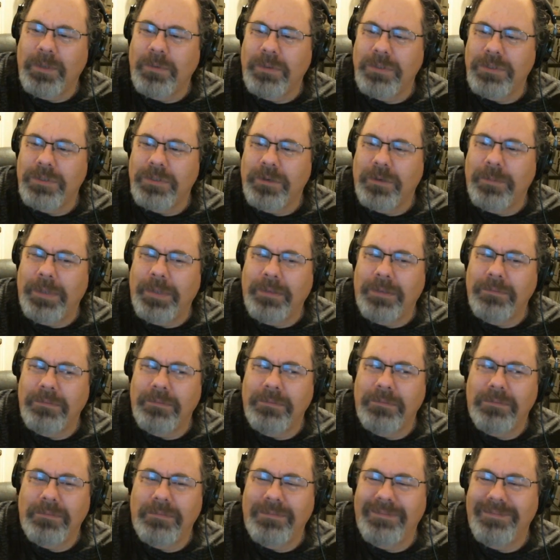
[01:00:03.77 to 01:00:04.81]
ones are about
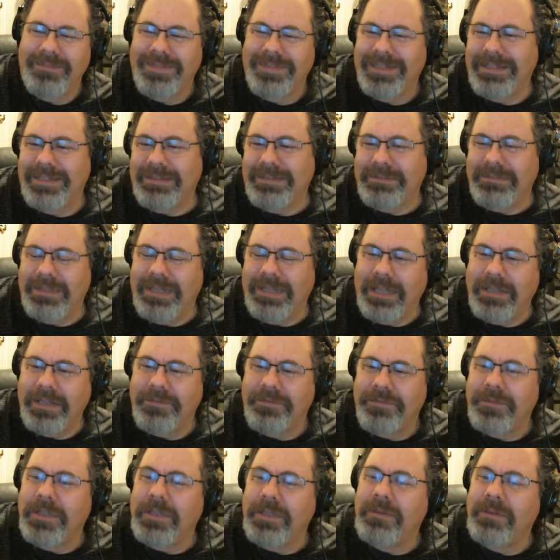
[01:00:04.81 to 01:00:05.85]
9
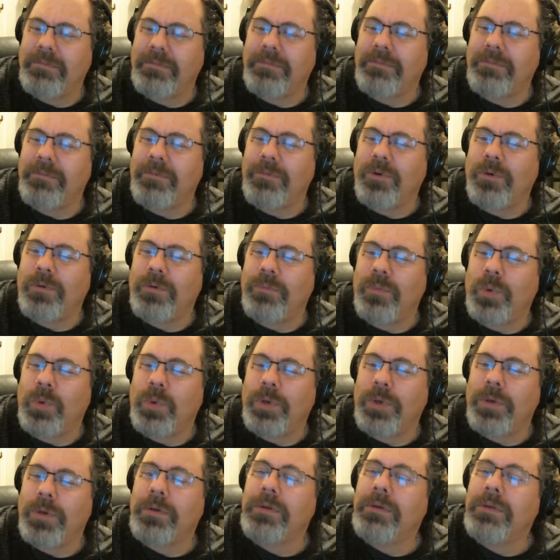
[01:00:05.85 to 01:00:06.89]
feet or
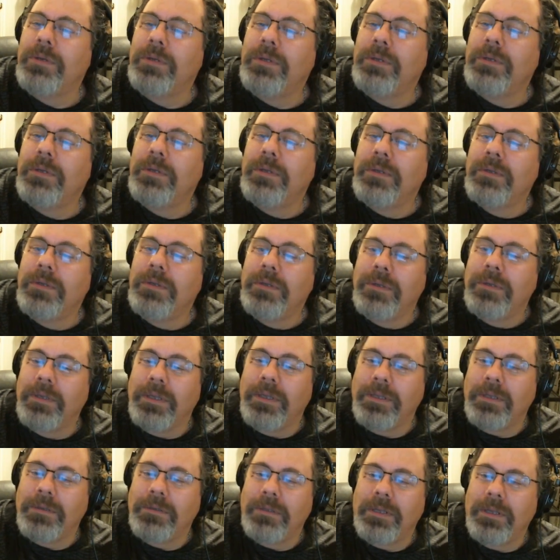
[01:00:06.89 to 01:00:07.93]
more.
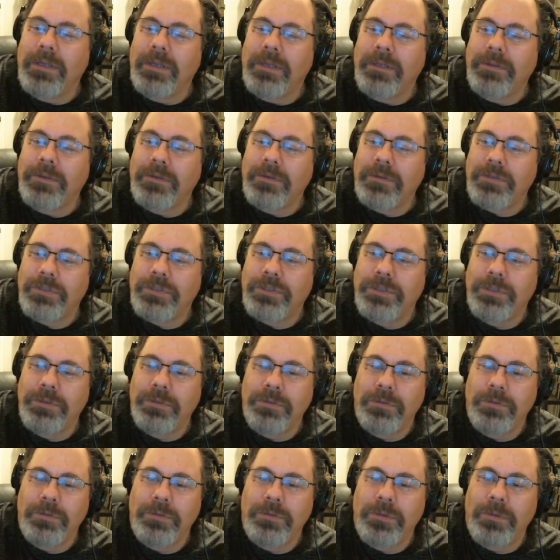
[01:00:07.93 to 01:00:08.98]
And there's
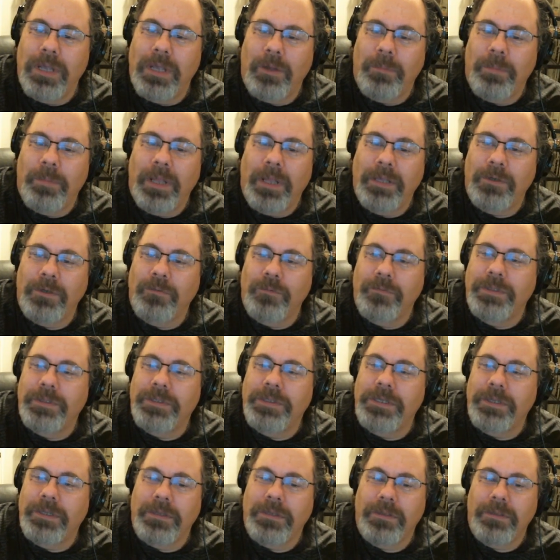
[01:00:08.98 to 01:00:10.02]
2 albino
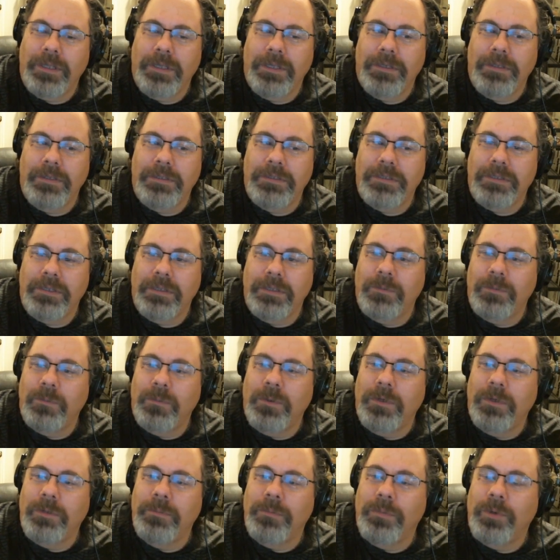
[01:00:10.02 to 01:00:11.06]
reticulateds and
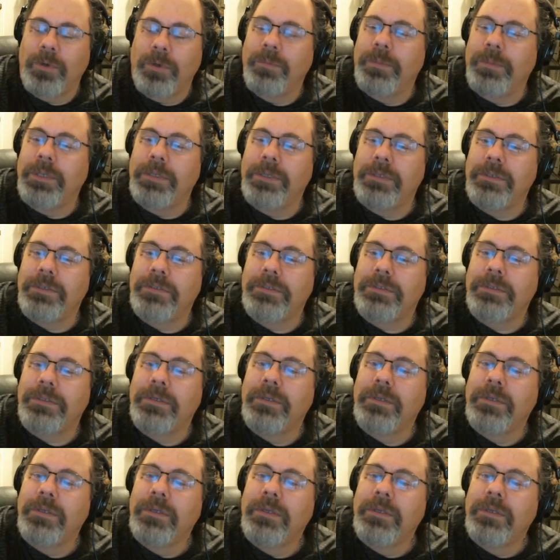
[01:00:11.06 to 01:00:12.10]
1 Burmese
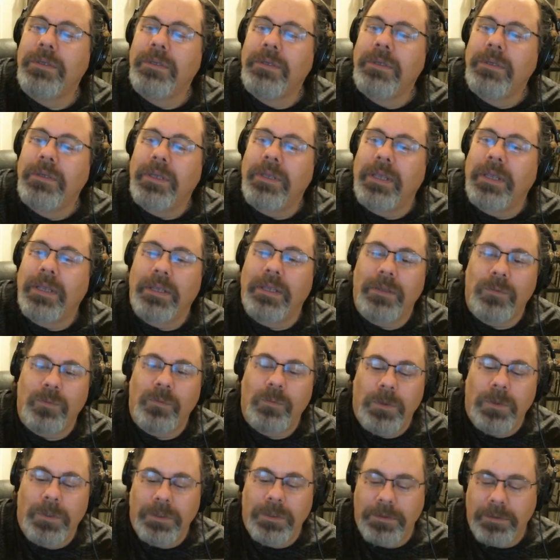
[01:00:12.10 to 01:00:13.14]
and
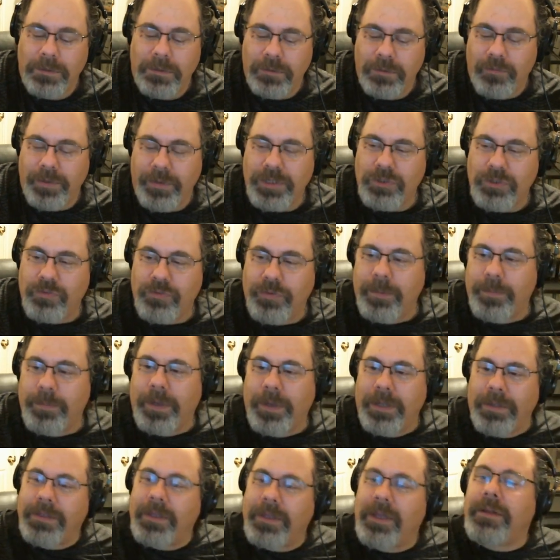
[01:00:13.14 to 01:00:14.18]
1 green tree
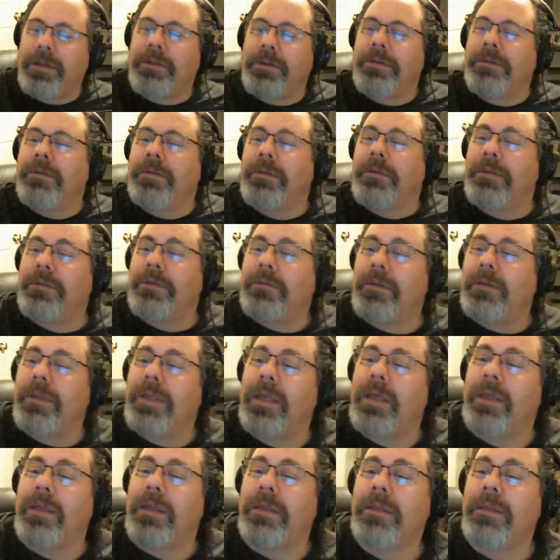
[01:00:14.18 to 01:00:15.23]
python. So,
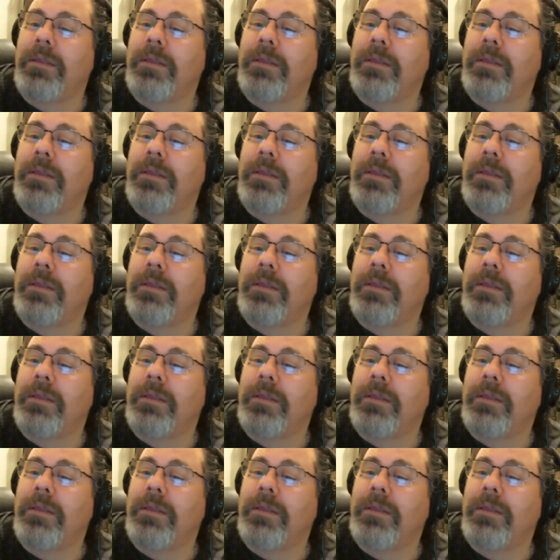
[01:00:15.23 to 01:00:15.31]
yeah.